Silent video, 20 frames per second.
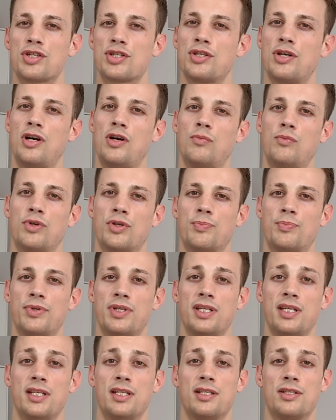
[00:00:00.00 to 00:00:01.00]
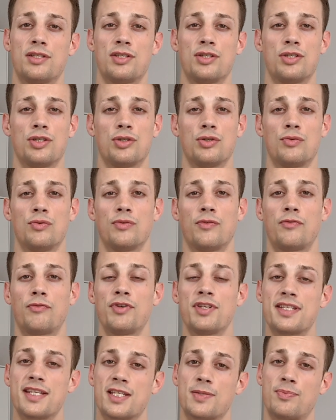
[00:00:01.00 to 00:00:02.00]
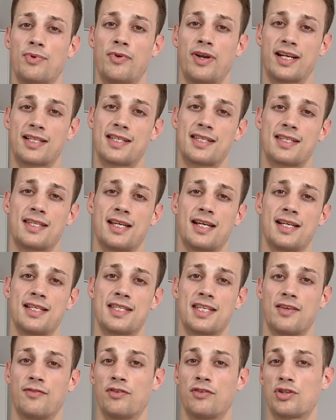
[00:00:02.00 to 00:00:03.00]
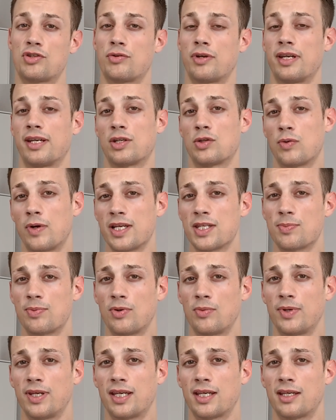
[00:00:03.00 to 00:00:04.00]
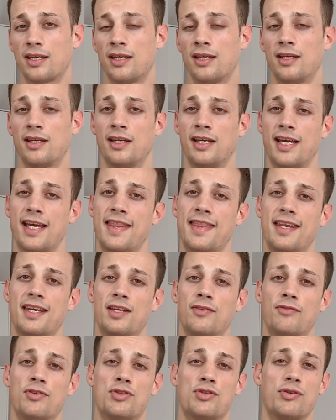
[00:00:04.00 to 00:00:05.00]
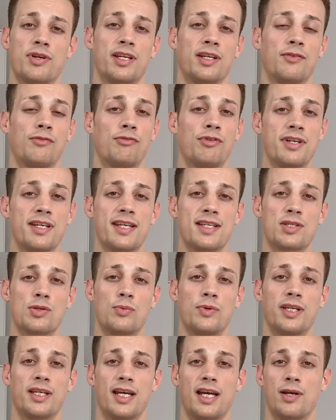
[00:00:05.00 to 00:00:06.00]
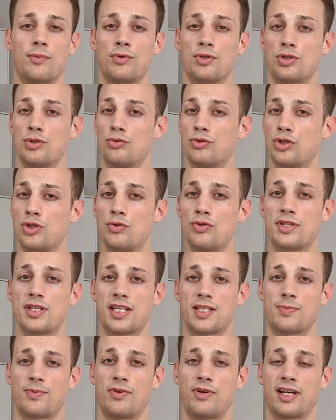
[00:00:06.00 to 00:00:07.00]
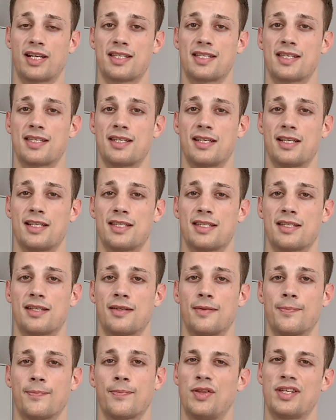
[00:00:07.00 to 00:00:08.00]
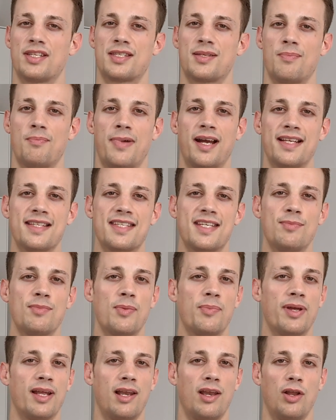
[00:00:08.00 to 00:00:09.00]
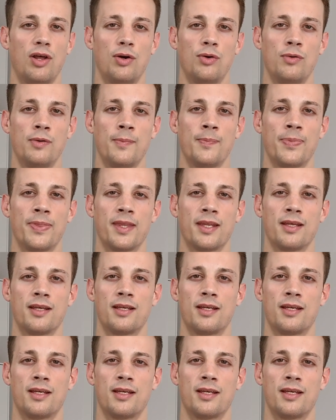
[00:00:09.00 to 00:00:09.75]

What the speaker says: good start would be to do 3 sets per exercise if you're training twice per week. And then if you're training 3 days a week, I would do 2 sets per exercise. Now this might seem a bit low,